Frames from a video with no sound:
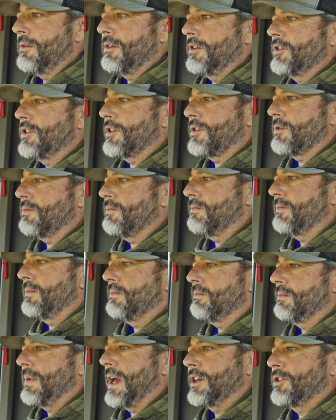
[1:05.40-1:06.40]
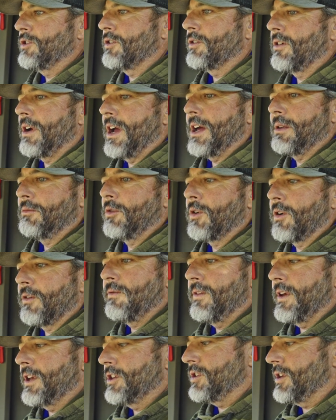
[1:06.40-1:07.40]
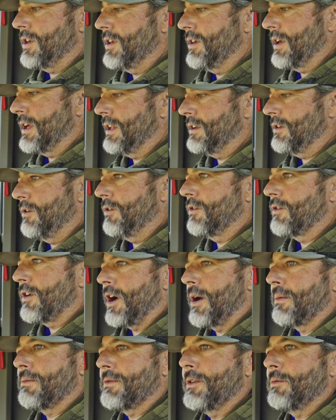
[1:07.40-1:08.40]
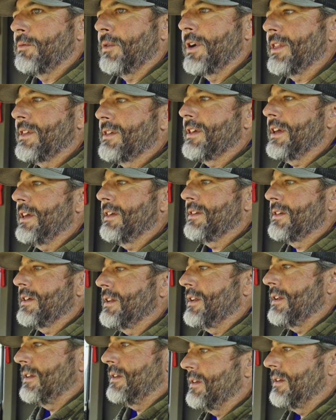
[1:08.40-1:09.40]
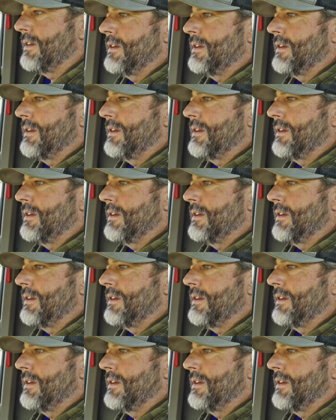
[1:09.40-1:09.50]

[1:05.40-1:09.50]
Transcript: just makes your ground more efficient. You get two crops in one season, and